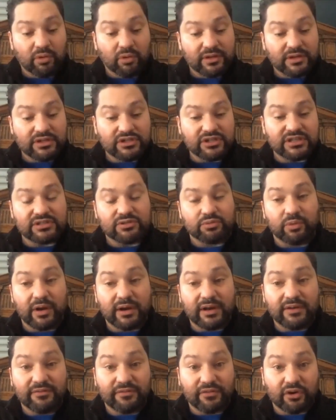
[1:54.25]
than just
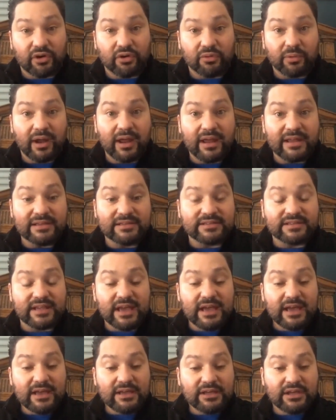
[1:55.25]
running for a raise.
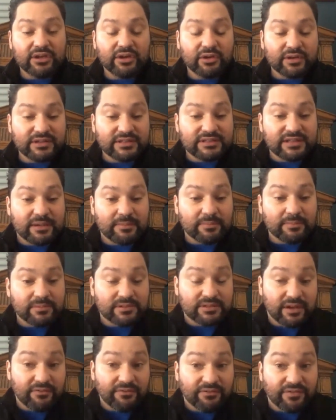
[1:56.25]
You know, to some
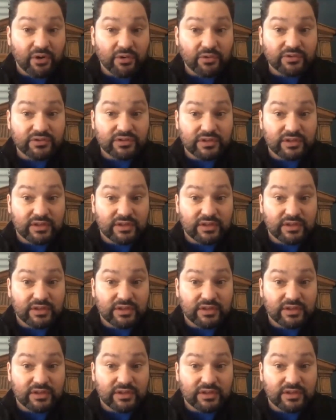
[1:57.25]
some folks,